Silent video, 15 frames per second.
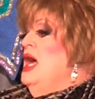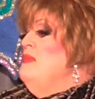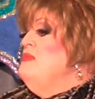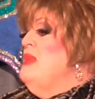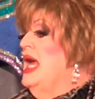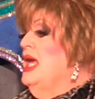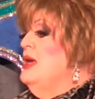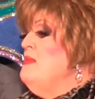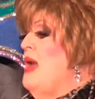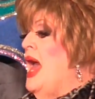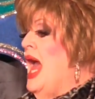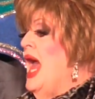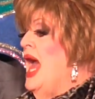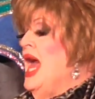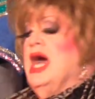Make a
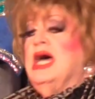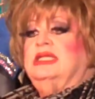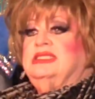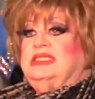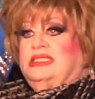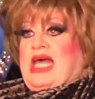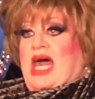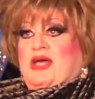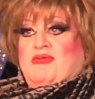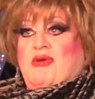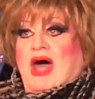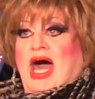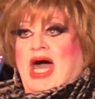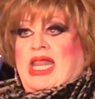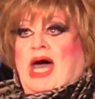man
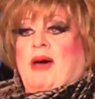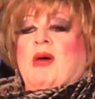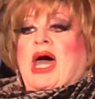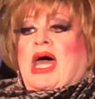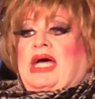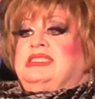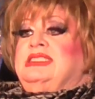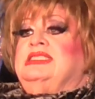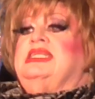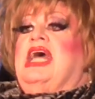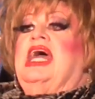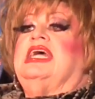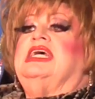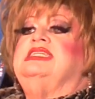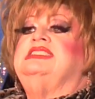stand right up and
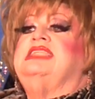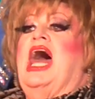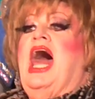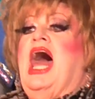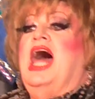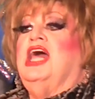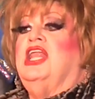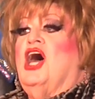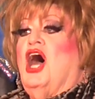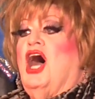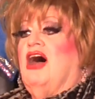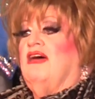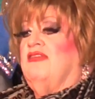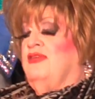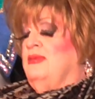take his hat
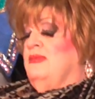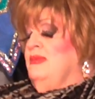off.